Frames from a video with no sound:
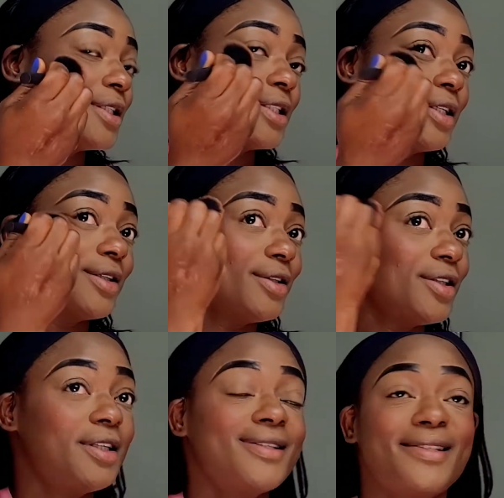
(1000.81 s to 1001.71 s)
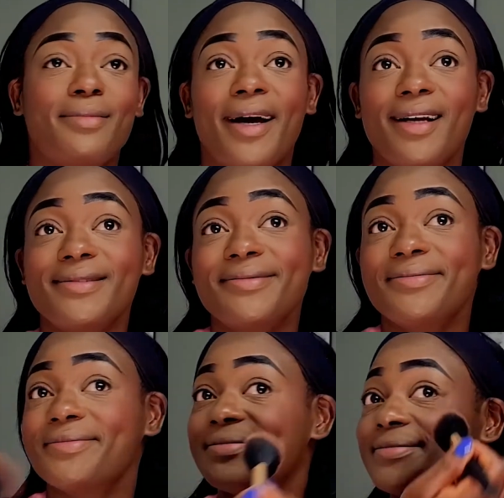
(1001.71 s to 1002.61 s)
So you can smile
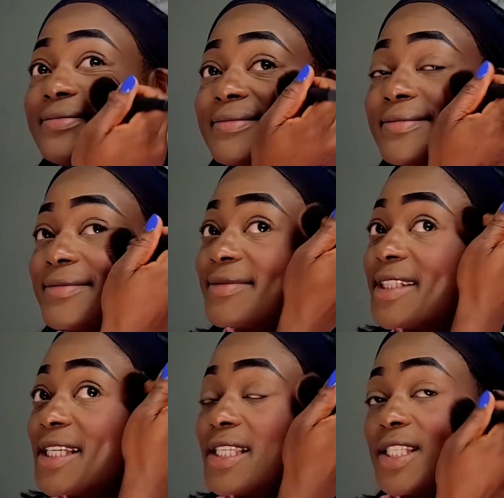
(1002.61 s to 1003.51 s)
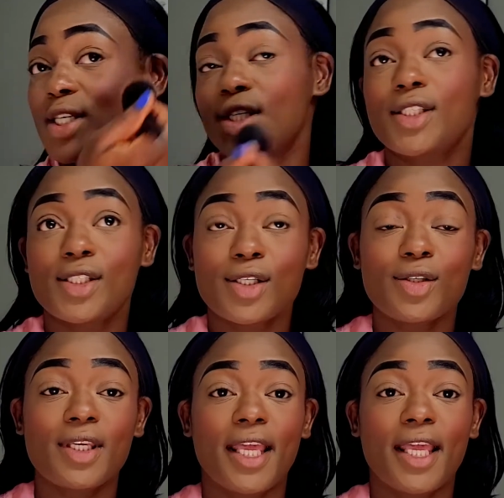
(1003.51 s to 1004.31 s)
just so you